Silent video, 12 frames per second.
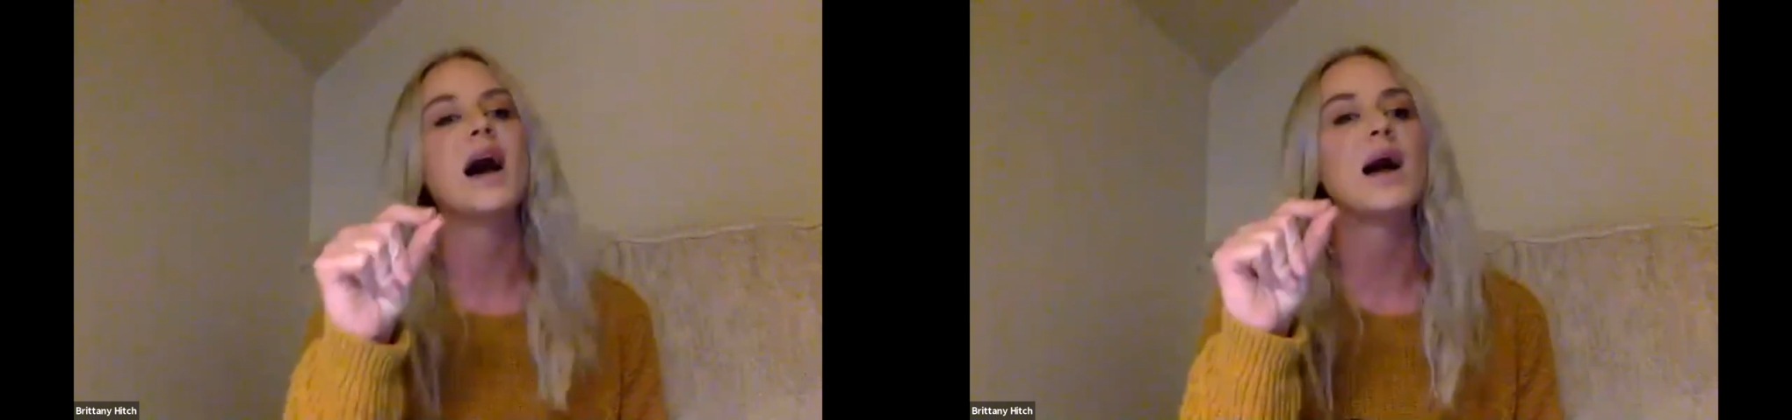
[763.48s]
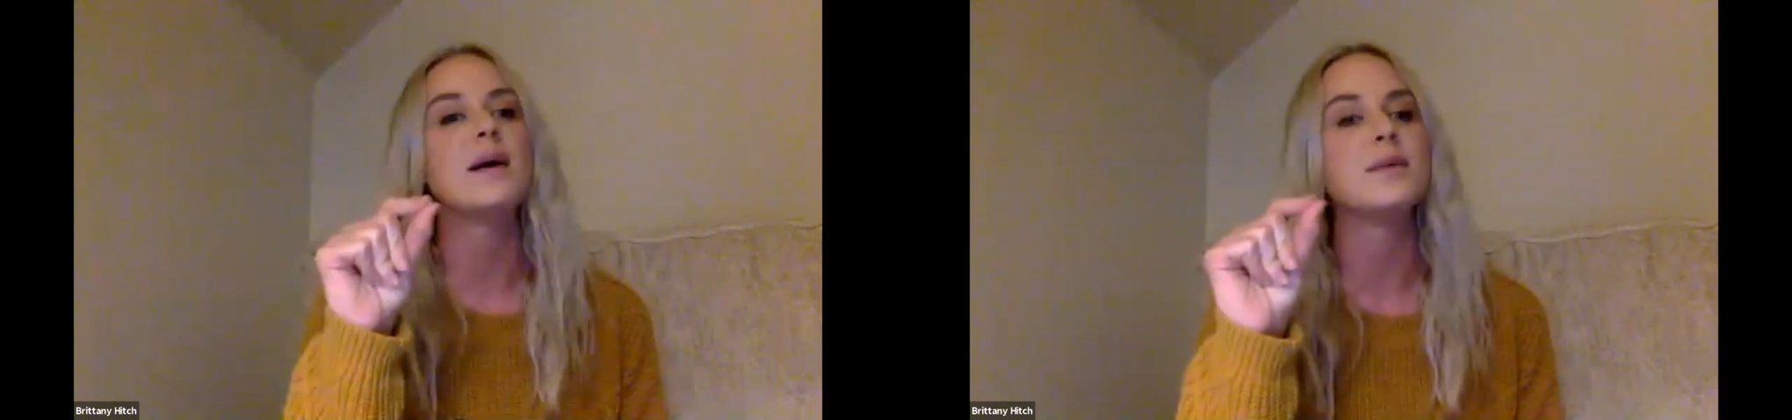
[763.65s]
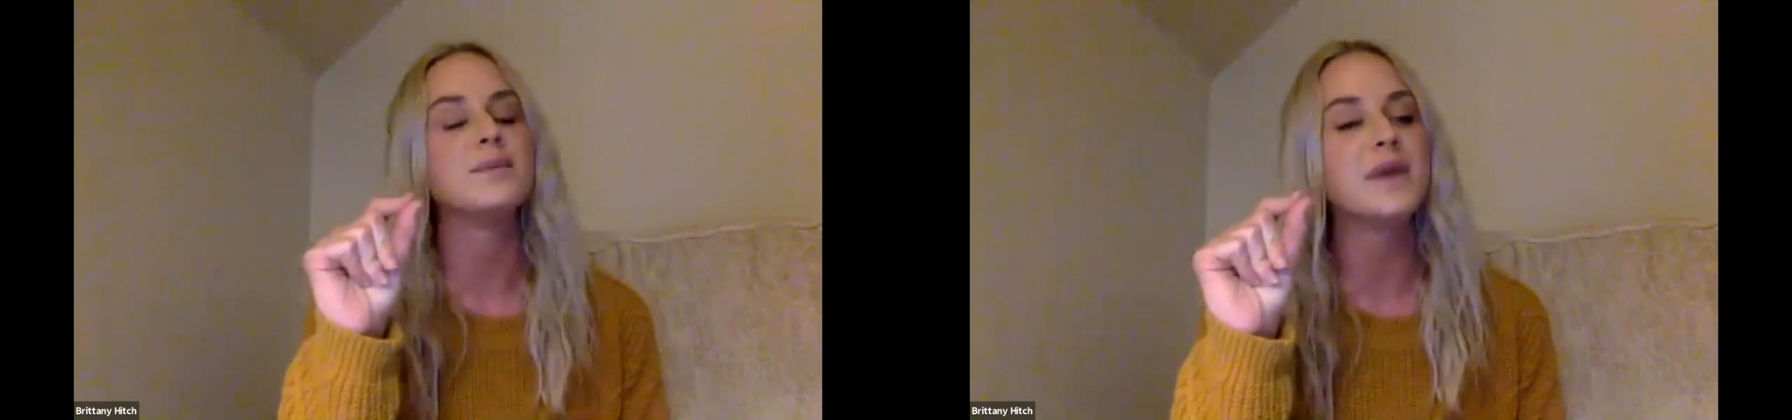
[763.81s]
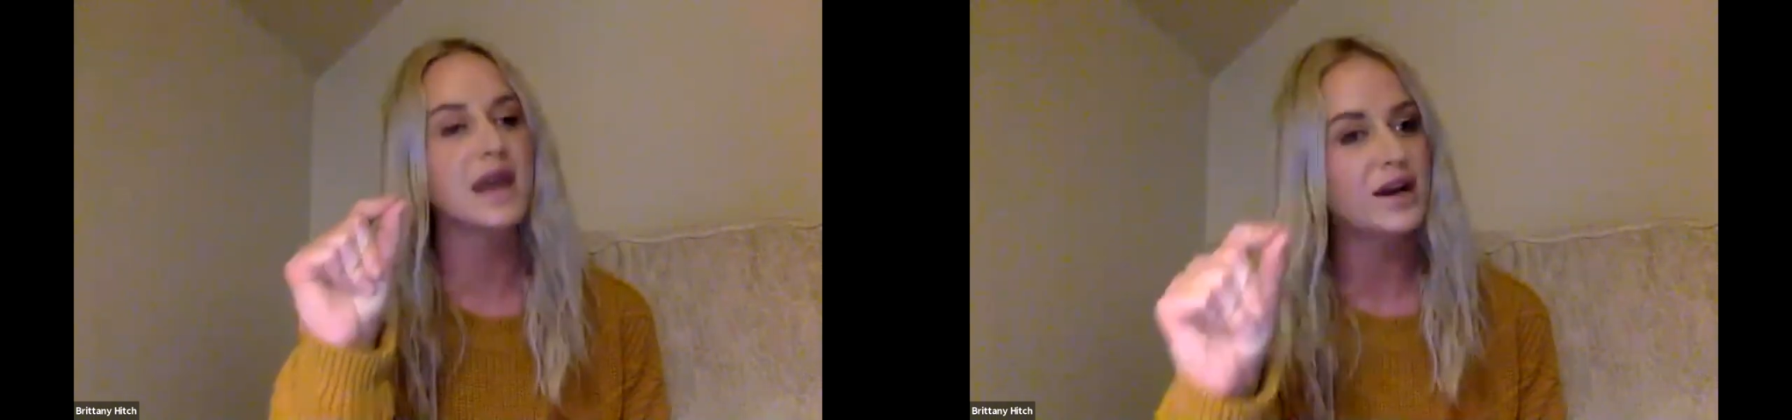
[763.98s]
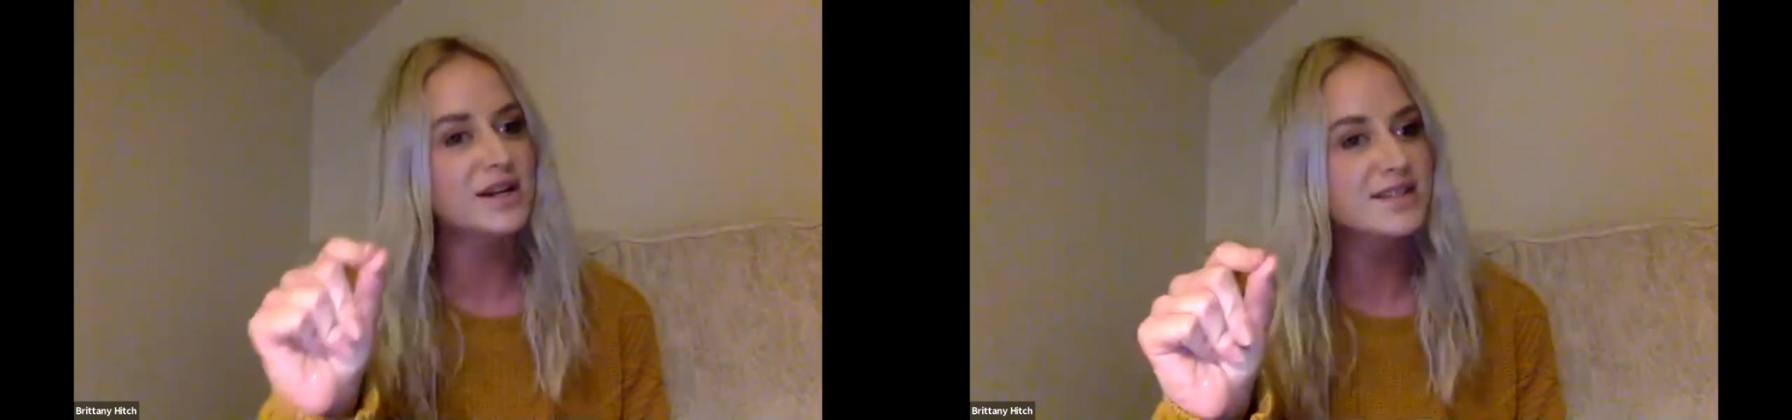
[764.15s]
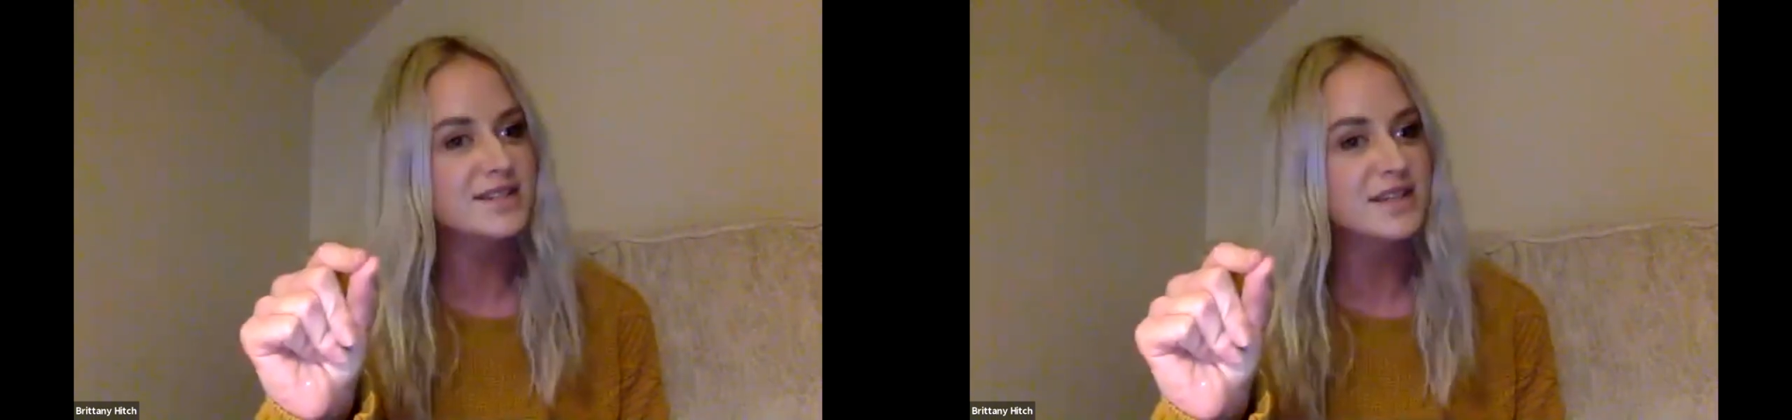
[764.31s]
I
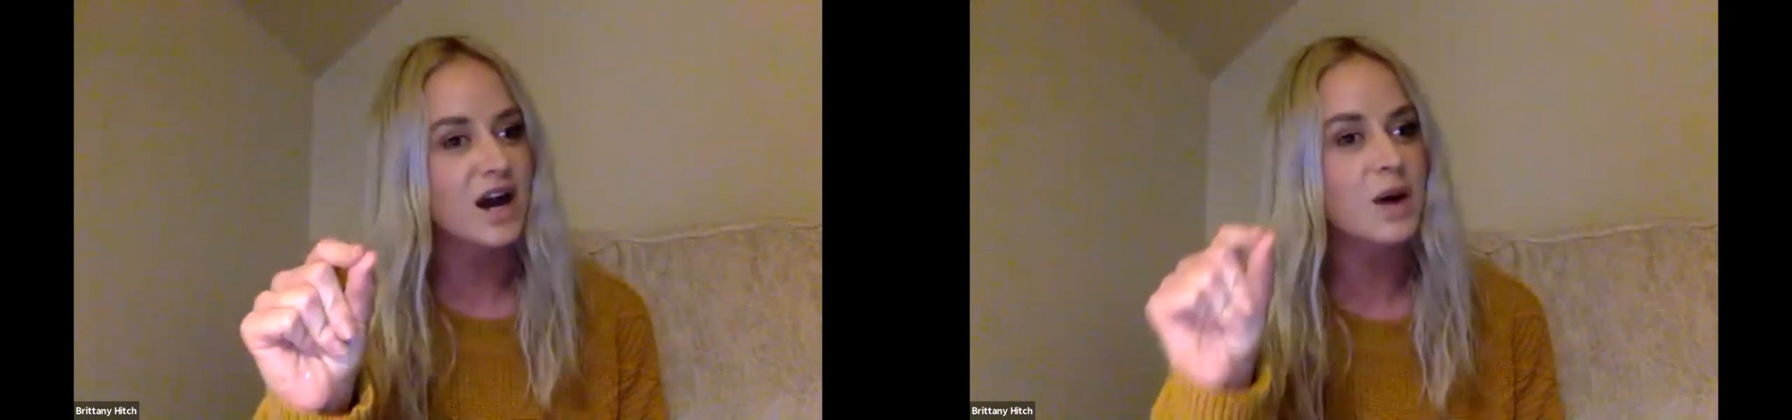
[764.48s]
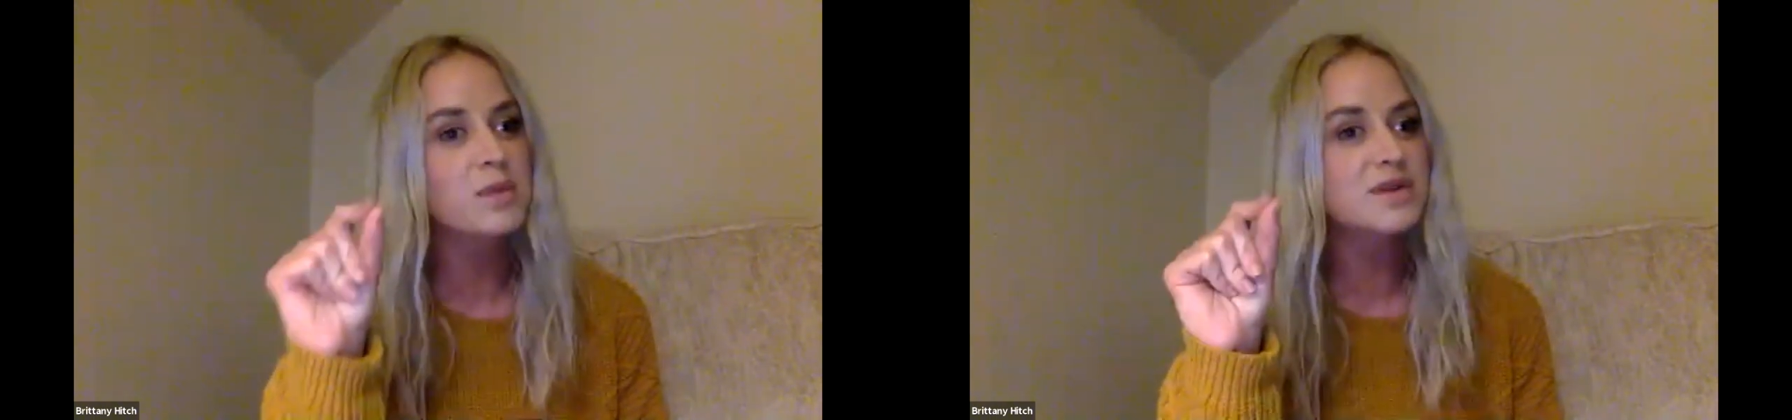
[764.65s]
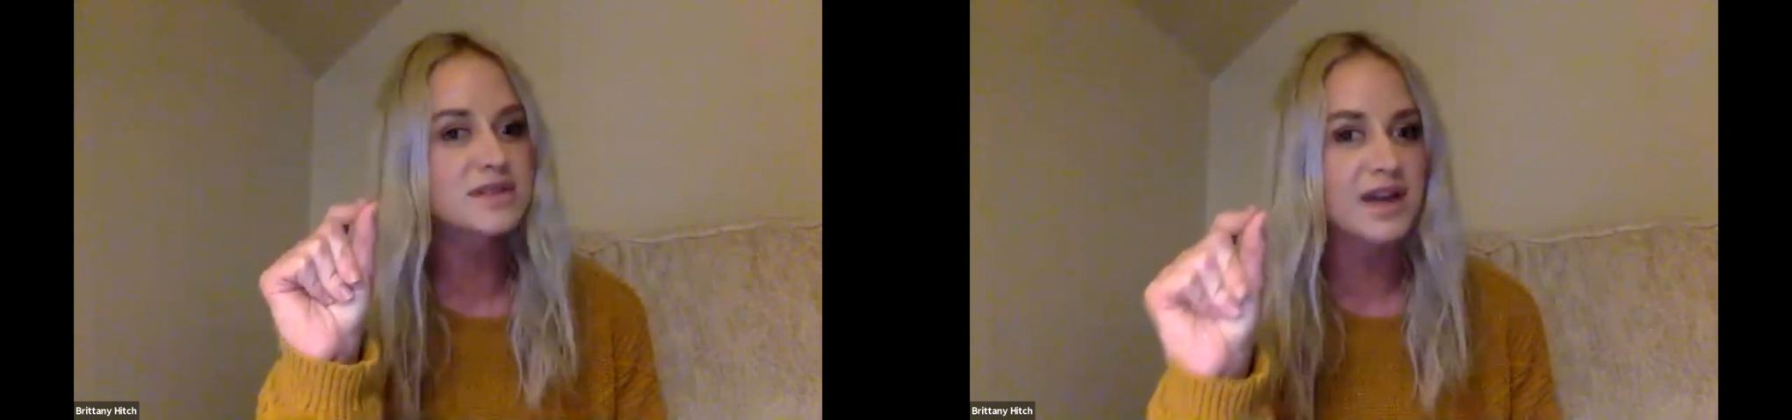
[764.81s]
guarantee almost,